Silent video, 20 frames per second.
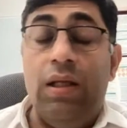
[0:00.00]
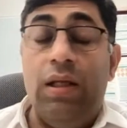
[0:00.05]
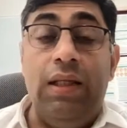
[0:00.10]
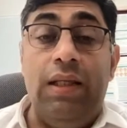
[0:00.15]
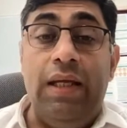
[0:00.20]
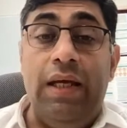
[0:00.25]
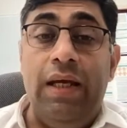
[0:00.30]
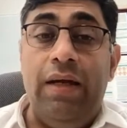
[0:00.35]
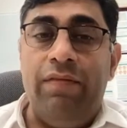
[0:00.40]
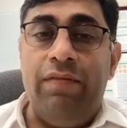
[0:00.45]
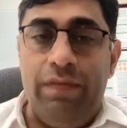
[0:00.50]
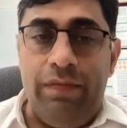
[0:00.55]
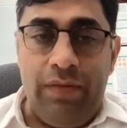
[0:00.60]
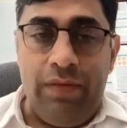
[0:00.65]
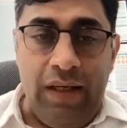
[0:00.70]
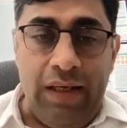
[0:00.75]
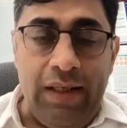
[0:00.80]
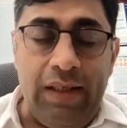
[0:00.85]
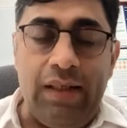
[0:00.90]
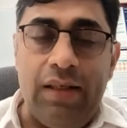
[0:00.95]
They
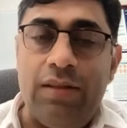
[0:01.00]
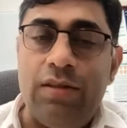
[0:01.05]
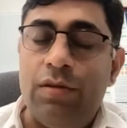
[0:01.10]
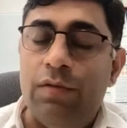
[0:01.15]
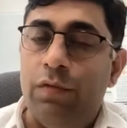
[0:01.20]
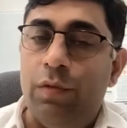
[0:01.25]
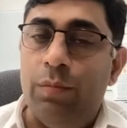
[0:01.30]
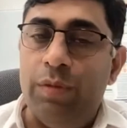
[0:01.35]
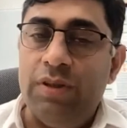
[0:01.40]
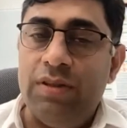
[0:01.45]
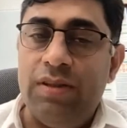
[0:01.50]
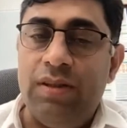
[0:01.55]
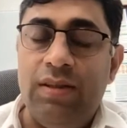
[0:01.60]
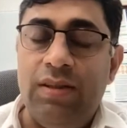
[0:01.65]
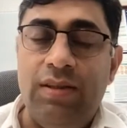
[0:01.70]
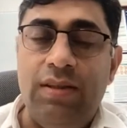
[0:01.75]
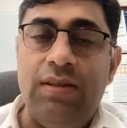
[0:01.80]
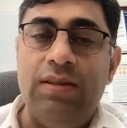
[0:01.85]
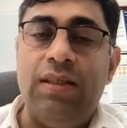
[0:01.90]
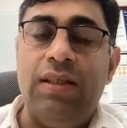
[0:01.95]
think it's a woman's
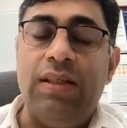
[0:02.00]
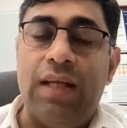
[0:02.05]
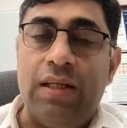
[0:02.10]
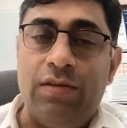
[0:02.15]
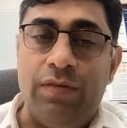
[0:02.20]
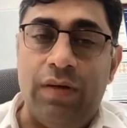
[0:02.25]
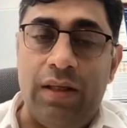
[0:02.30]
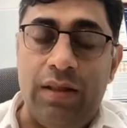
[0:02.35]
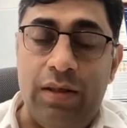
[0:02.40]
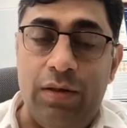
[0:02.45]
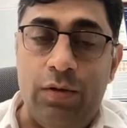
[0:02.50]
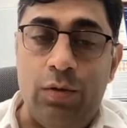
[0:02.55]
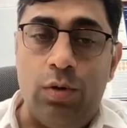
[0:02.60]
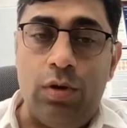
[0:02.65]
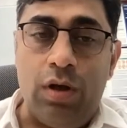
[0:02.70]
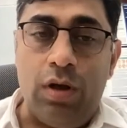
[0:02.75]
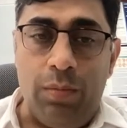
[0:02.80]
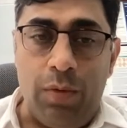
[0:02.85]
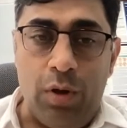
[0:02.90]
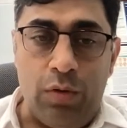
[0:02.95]
disease, and that's why they
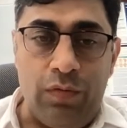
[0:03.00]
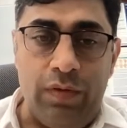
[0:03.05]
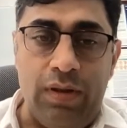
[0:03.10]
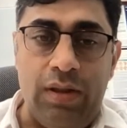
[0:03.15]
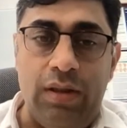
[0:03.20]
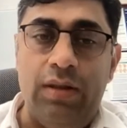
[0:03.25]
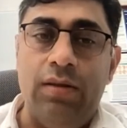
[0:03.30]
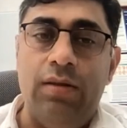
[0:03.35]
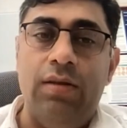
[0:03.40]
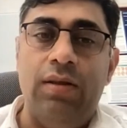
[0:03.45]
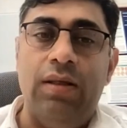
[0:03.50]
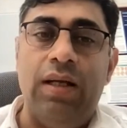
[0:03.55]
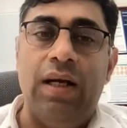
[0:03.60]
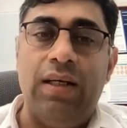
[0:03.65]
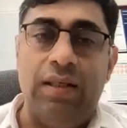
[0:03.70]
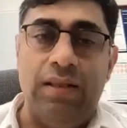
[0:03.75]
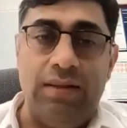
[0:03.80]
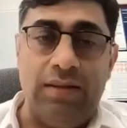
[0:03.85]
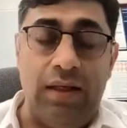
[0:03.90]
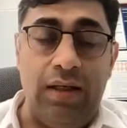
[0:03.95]
don't come out with it
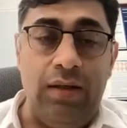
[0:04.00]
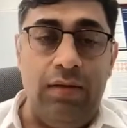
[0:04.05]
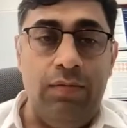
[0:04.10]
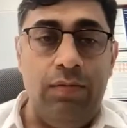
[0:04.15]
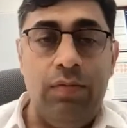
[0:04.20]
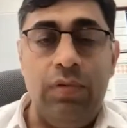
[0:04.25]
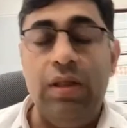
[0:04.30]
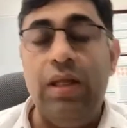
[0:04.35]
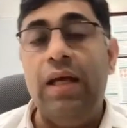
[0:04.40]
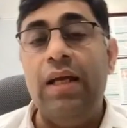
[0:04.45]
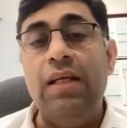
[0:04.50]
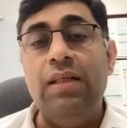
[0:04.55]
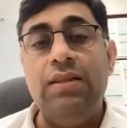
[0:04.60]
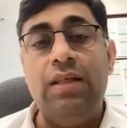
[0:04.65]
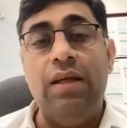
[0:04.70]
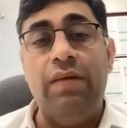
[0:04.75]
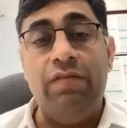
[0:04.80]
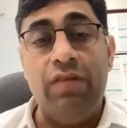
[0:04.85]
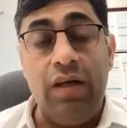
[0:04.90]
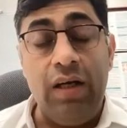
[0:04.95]
that easily. There
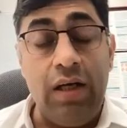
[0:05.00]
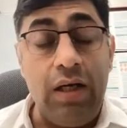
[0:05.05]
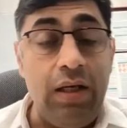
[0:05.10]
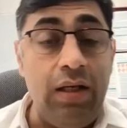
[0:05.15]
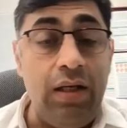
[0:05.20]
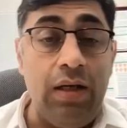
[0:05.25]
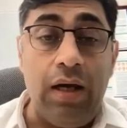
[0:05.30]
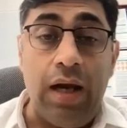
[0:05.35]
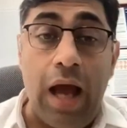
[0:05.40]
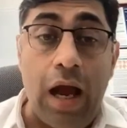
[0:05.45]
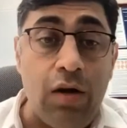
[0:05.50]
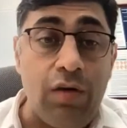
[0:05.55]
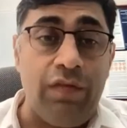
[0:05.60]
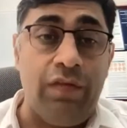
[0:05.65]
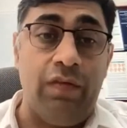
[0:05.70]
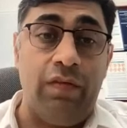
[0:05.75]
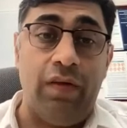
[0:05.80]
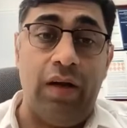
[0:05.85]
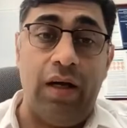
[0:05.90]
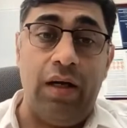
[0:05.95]
is definitely a lack
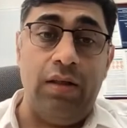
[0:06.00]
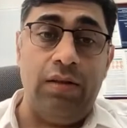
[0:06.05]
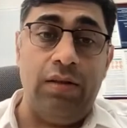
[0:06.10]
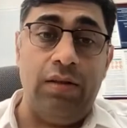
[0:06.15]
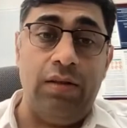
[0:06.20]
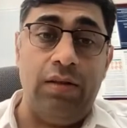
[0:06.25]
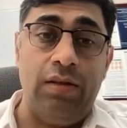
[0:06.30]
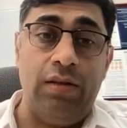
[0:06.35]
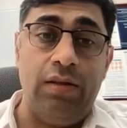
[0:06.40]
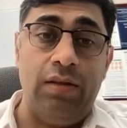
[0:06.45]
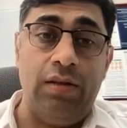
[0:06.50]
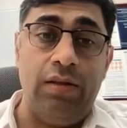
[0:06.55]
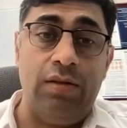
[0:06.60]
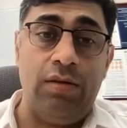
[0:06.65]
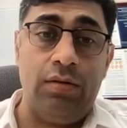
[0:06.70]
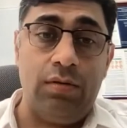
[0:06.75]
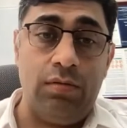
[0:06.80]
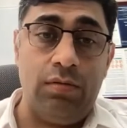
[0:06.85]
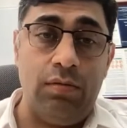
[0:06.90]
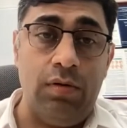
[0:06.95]
of awareness
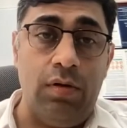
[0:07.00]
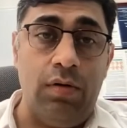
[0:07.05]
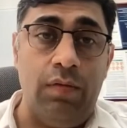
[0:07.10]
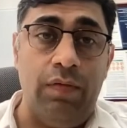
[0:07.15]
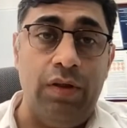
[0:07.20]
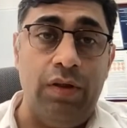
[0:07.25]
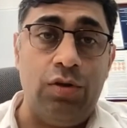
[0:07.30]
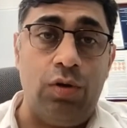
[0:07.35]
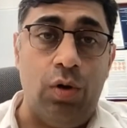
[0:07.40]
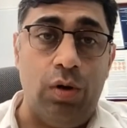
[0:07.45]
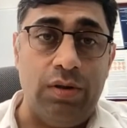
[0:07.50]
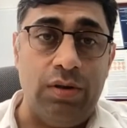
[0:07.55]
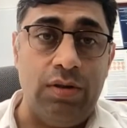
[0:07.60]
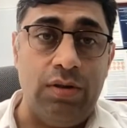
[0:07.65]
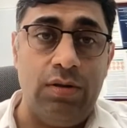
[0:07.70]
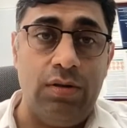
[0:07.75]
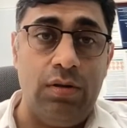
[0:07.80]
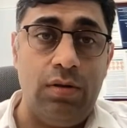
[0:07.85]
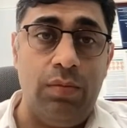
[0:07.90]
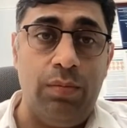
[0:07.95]
which
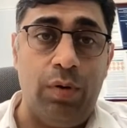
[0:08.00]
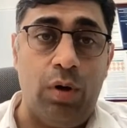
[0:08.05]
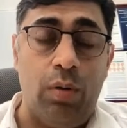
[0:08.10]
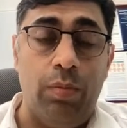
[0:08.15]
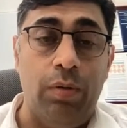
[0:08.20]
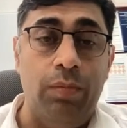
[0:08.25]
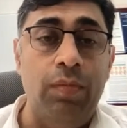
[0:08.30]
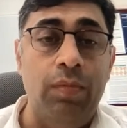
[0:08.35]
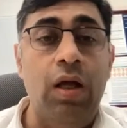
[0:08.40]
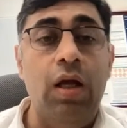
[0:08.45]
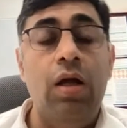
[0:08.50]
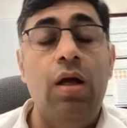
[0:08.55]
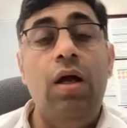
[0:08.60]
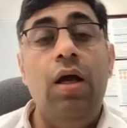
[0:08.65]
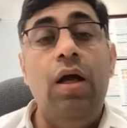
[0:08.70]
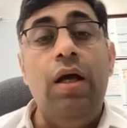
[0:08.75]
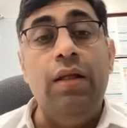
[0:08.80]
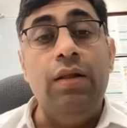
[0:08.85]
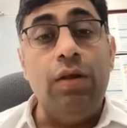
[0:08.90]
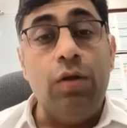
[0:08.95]
causes the problem.
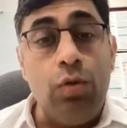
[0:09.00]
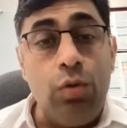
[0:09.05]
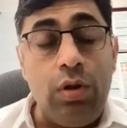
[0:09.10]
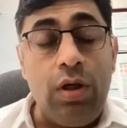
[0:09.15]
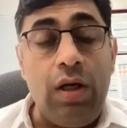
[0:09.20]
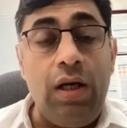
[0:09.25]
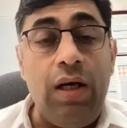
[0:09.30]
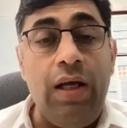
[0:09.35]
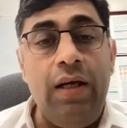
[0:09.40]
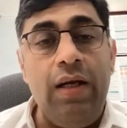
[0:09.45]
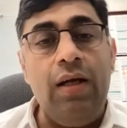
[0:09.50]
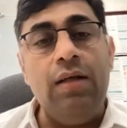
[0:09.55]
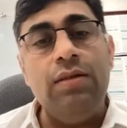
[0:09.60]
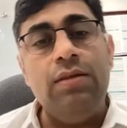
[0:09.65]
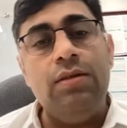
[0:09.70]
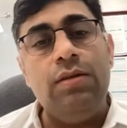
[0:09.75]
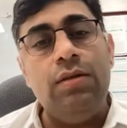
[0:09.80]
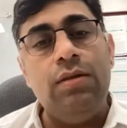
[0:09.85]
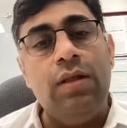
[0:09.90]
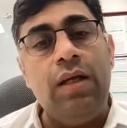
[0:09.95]
In the rural
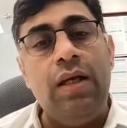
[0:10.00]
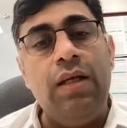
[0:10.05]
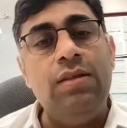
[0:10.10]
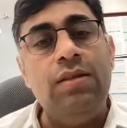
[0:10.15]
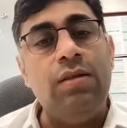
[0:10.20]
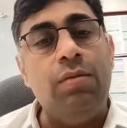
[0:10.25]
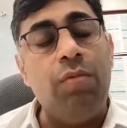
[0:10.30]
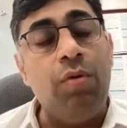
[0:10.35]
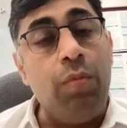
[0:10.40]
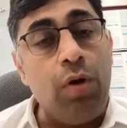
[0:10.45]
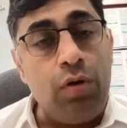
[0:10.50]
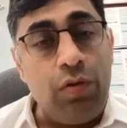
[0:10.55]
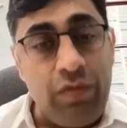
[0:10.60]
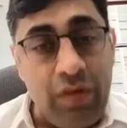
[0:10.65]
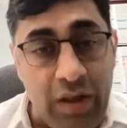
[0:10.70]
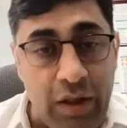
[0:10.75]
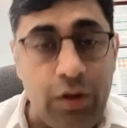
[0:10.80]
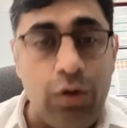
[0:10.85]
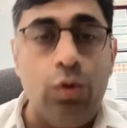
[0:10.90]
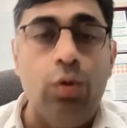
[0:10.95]
areas, there is some amount of
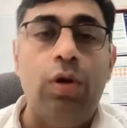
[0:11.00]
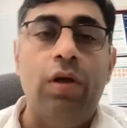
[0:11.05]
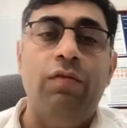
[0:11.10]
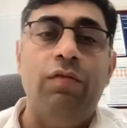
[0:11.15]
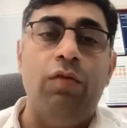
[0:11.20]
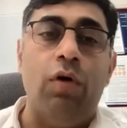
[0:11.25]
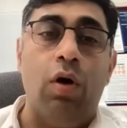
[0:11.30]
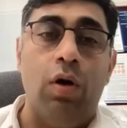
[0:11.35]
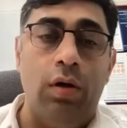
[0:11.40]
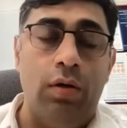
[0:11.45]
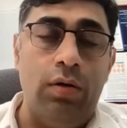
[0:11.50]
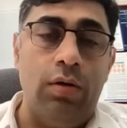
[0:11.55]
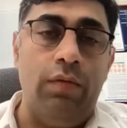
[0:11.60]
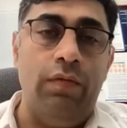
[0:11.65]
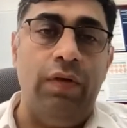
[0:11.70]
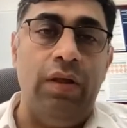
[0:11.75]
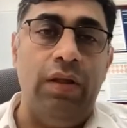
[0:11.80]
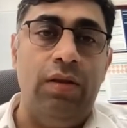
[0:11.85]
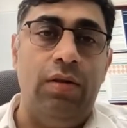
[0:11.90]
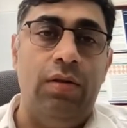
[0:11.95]
ridicule involved
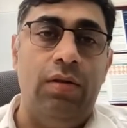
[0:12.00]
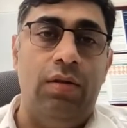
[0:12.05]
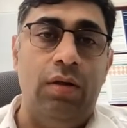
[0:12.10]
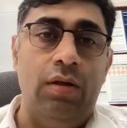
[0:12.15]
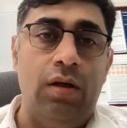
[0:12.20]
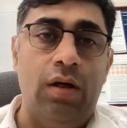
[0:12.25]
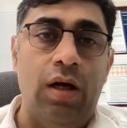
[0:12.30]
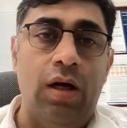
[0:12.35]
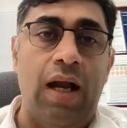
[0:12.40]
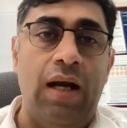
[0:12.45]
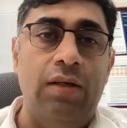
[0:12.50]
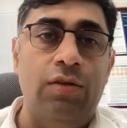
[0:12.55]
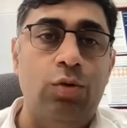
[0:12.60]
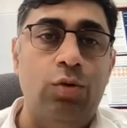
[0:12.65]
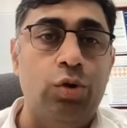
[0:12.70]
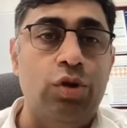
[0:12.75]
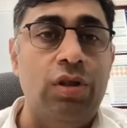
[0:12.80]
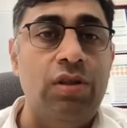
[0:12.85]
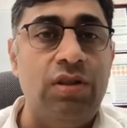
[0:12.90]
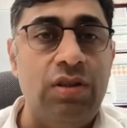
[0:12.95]
with and
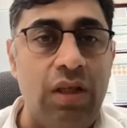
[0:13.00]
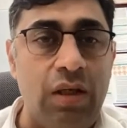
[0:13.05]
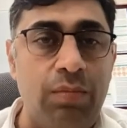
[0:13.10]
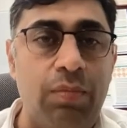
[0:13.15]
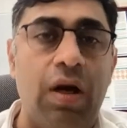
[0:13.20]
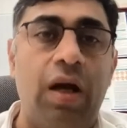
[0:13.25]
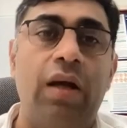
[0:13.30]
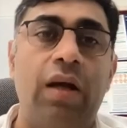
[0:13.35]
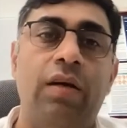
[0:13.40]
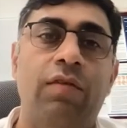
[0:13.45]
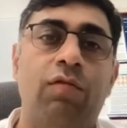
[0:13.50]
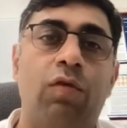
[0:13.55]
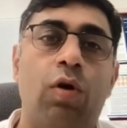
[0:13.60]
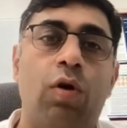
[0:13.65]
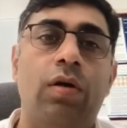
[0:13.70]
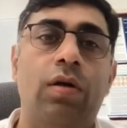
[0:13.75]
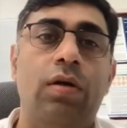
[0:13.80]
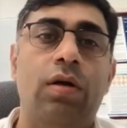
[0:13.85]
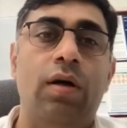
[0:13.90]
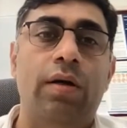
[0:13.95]
social stigma
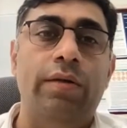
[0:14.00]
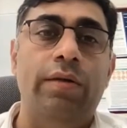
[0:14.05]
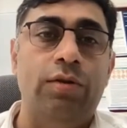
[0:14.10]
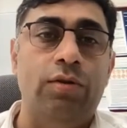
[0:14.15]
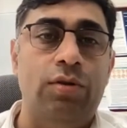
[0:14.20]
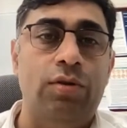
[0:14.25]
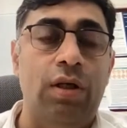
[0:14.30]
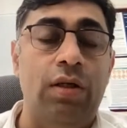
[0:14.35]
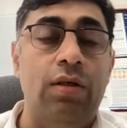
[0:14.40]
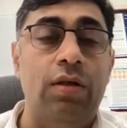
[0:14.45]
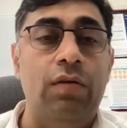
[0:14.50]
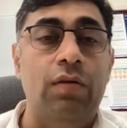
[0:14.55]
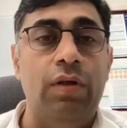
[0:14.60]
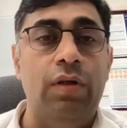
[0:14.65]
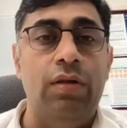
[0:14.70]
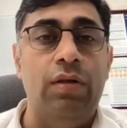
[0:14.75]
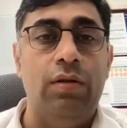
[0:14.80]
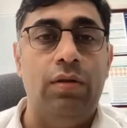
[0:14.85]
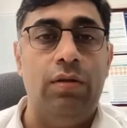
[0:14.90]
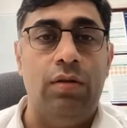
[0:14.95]
involved associated
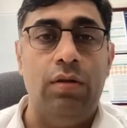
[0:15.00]
with